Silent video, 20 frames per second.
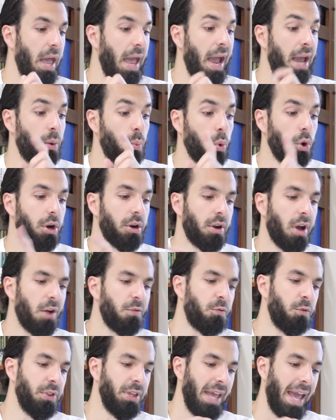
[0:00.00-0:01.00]
And were it
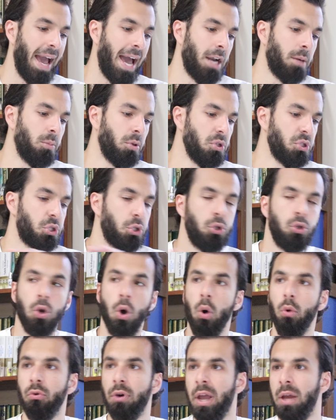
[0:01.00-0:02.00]
not for the animals,
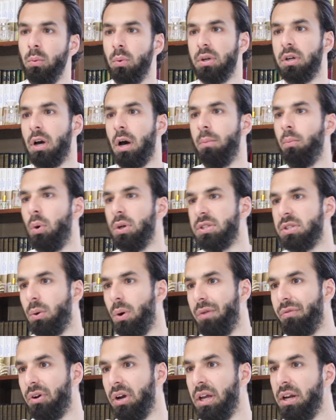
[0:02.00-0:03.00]
no rain would come whatsoever.